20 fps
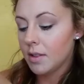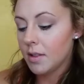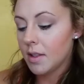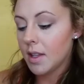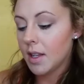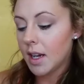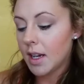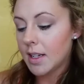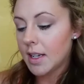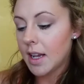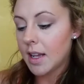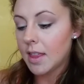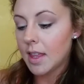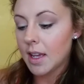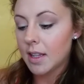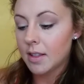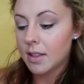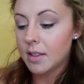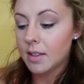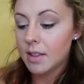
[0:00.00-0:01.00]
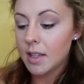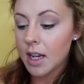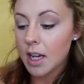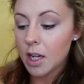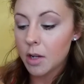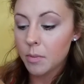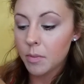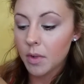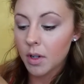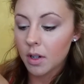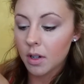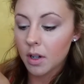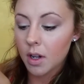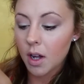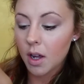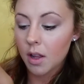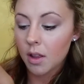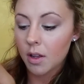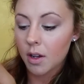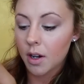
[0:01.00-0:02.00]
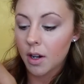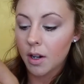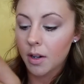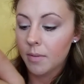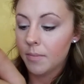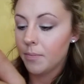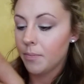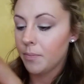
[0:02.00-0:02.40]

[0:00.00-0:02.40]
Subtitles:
So then I take that same color,